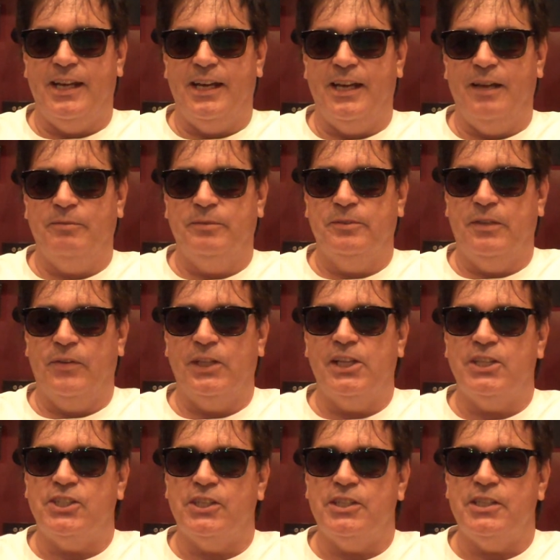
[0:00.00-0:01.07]
Um, give it a
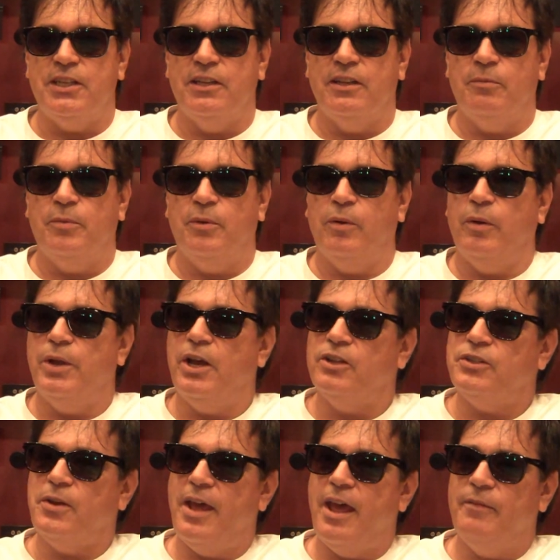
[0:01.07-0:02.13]
listen. We
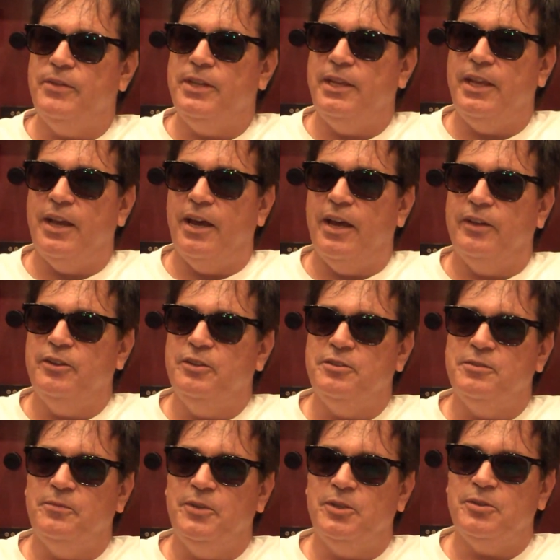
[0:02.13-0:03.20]
also have the uh,
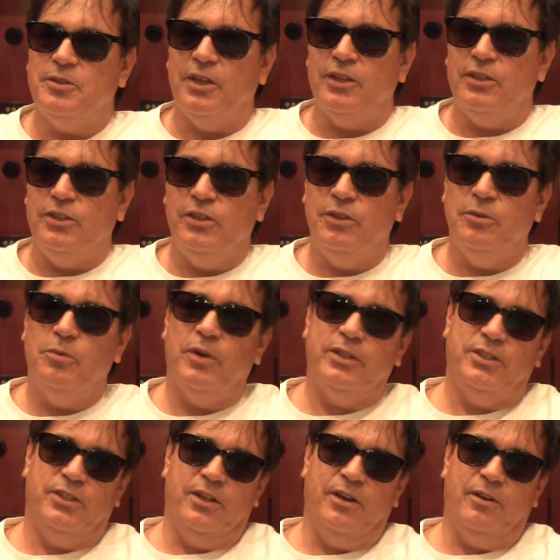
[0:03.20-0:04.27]
news and views that you
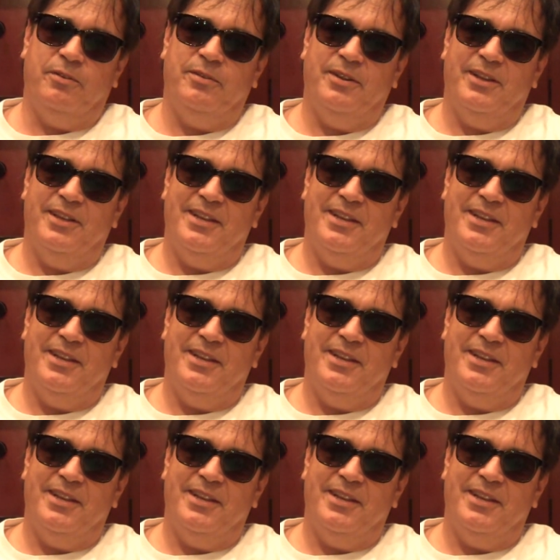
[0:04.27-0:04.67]
want to know,